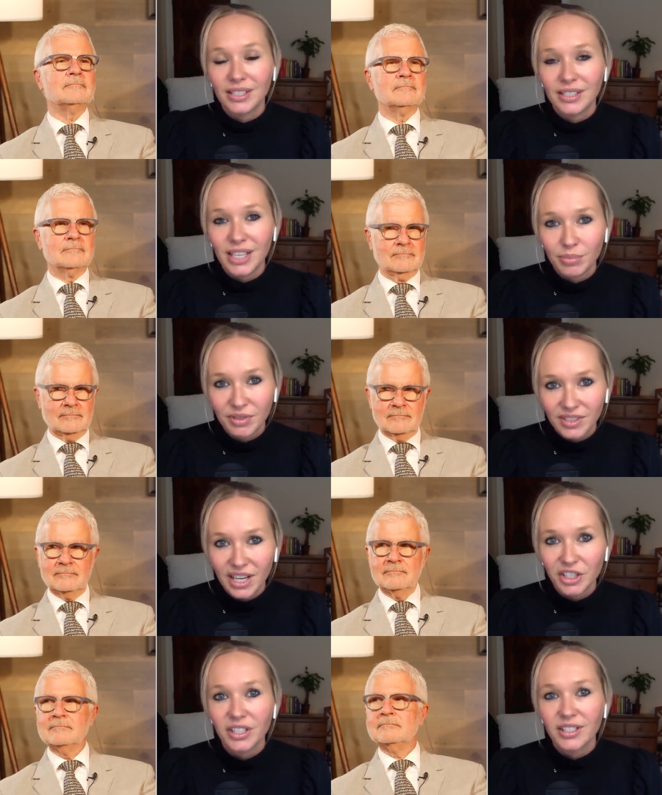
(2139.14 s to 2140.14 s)
Speaker 1: types of
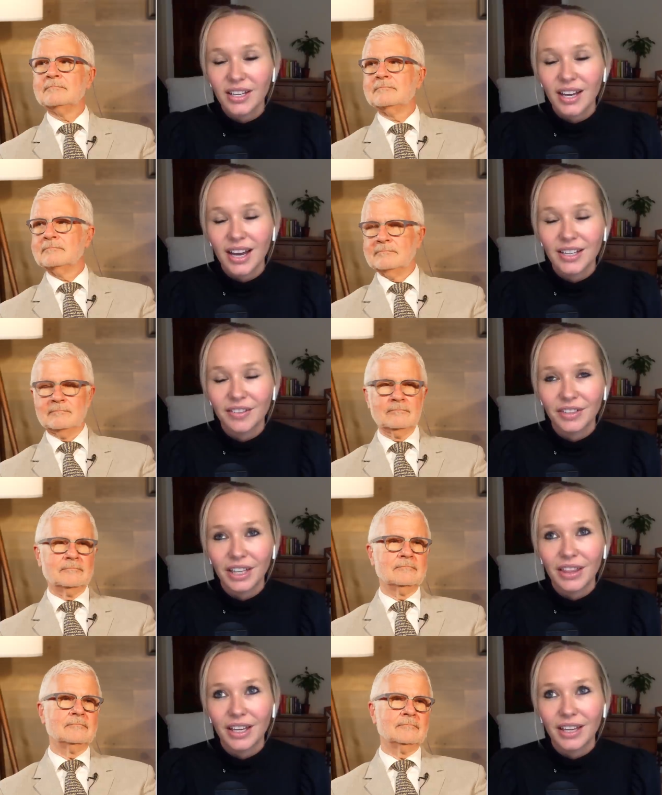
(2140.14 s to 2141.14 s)
sessions. I, I definitely
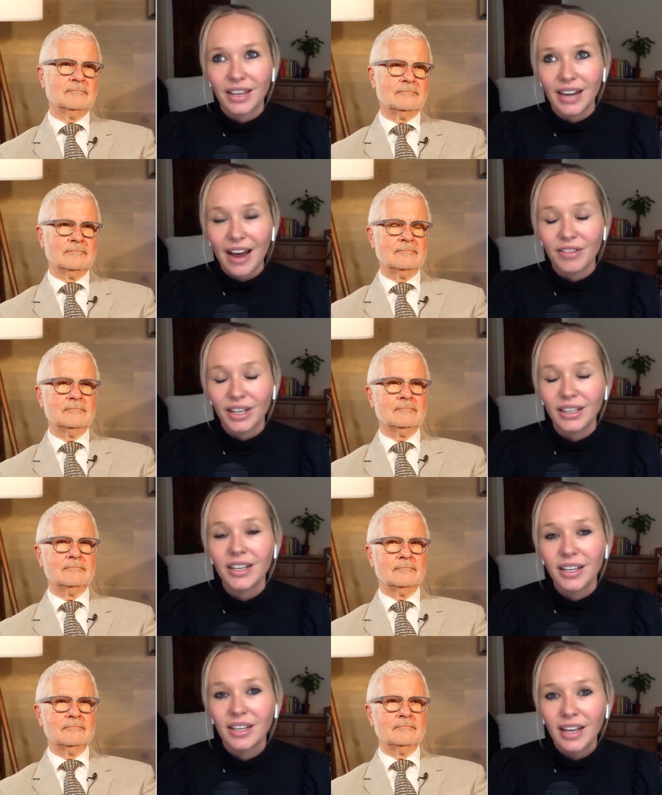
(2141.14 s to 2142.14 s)
think that having
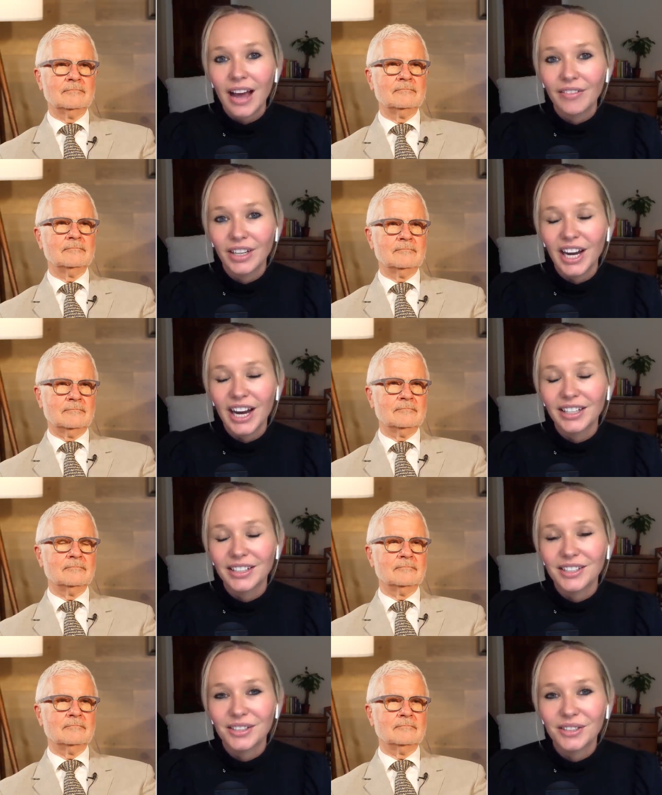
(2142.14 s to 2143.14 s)
having guidance
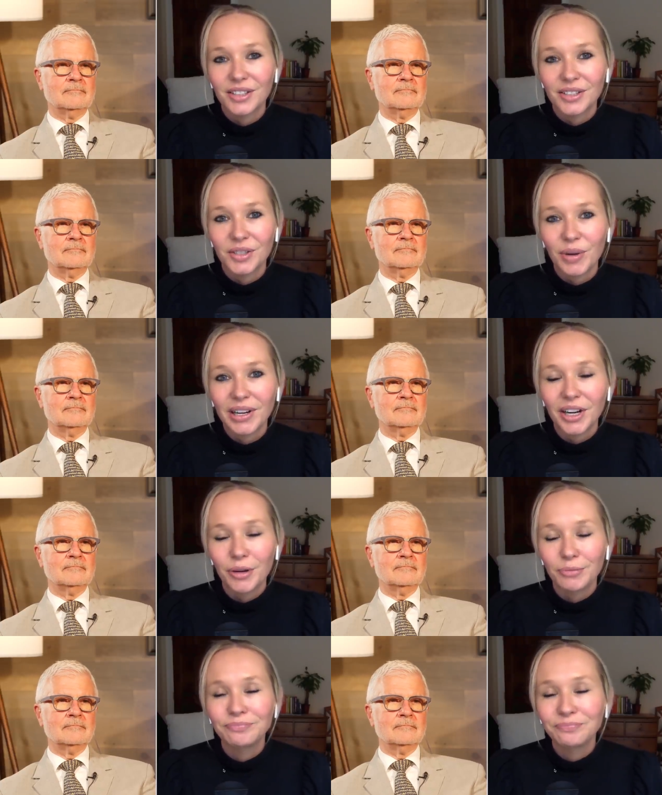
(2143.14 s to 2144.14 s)
is, is the way to go.
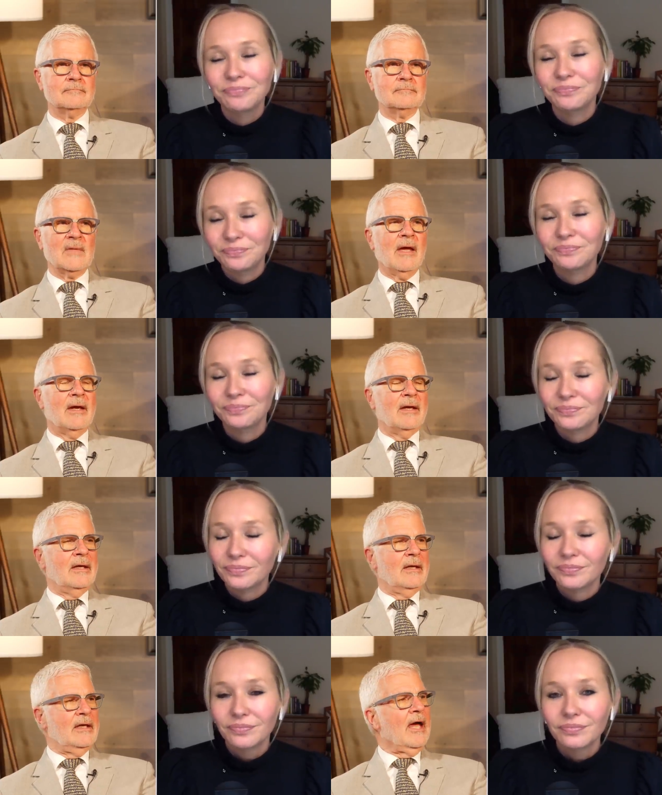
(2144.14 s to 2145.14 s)

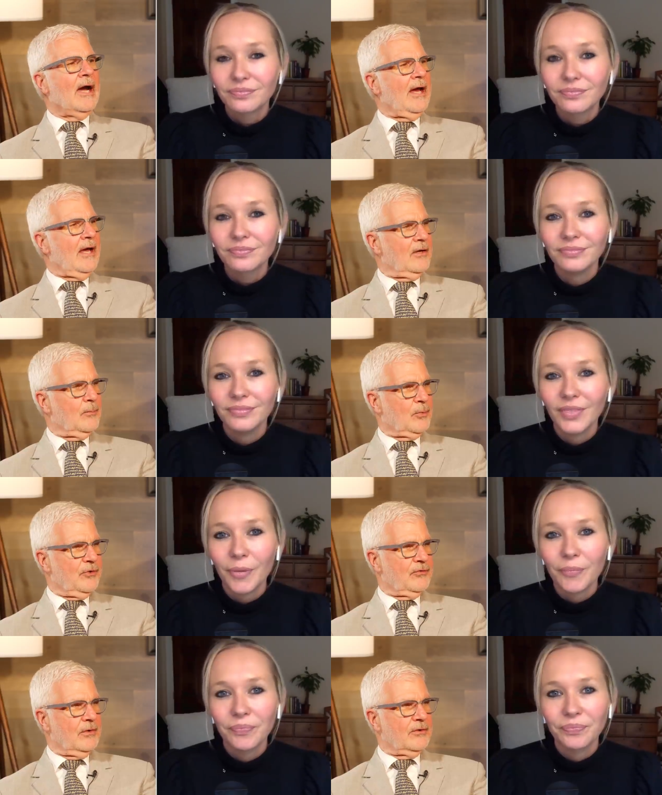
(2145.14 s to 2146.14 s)
Speaker 2: Yeah, I had a
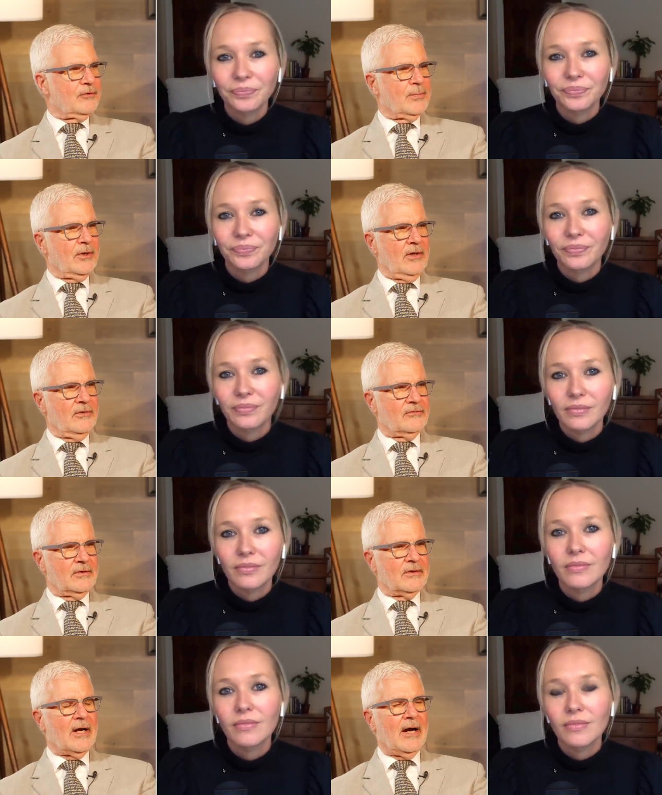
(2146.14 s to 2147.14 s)
personal
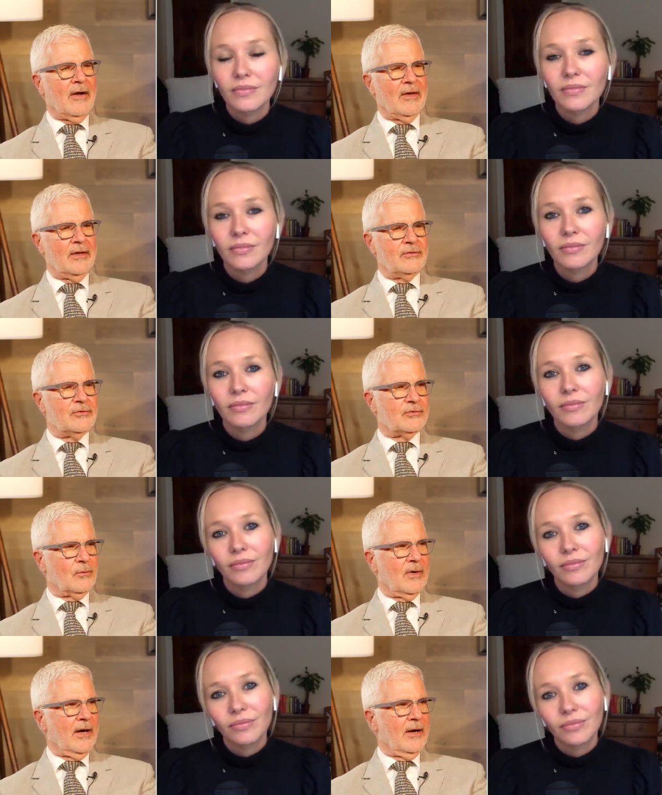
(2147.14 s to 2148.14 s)
experience in
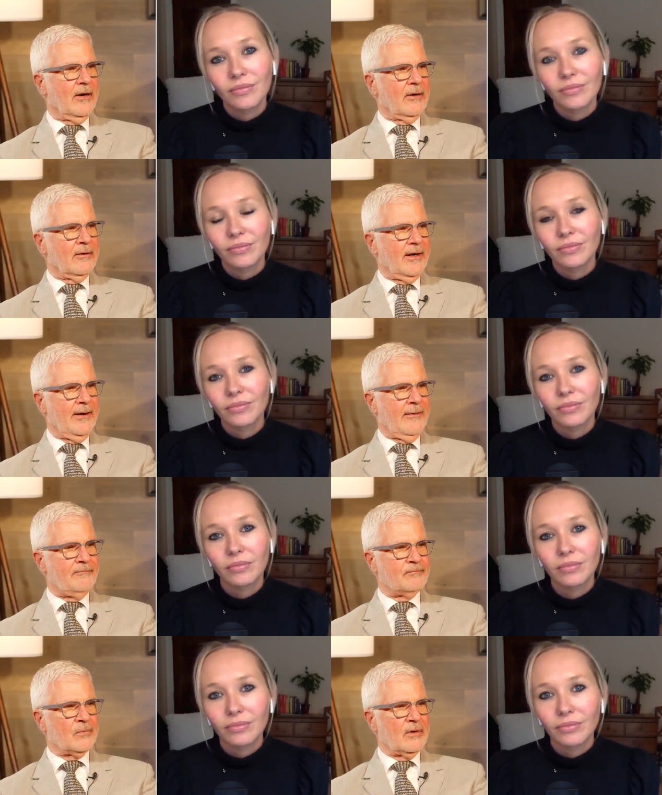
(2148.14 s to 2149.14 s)
college where
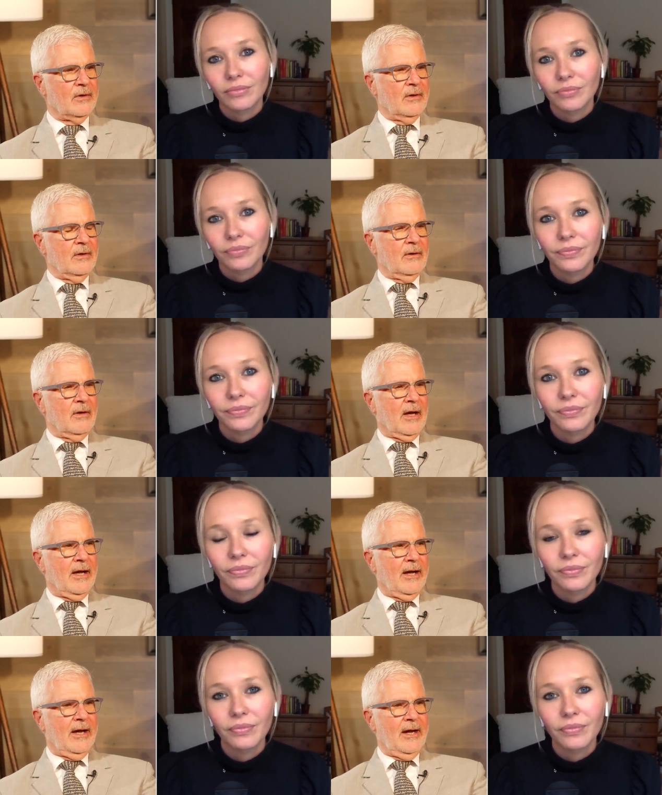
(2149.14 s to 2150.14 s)
um,
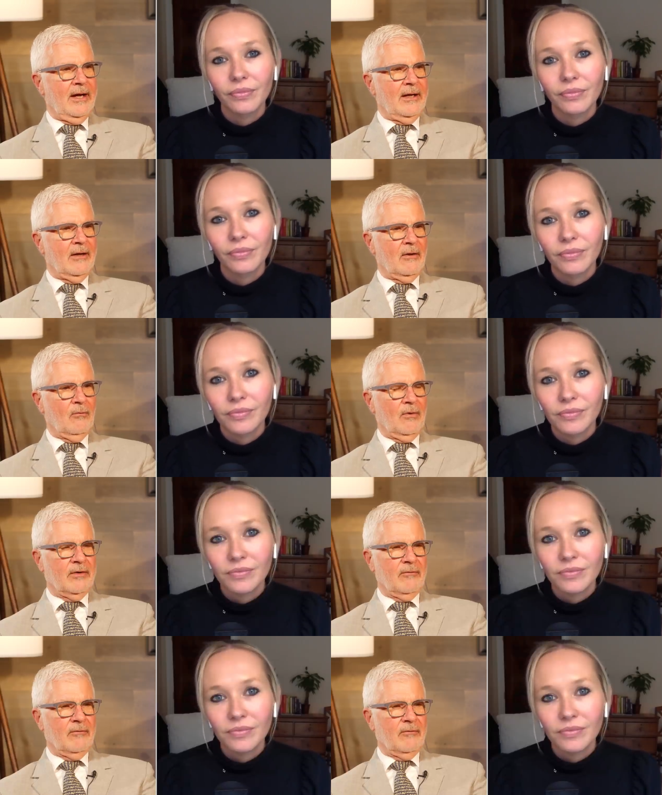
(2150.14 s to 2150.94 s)
I, uh, one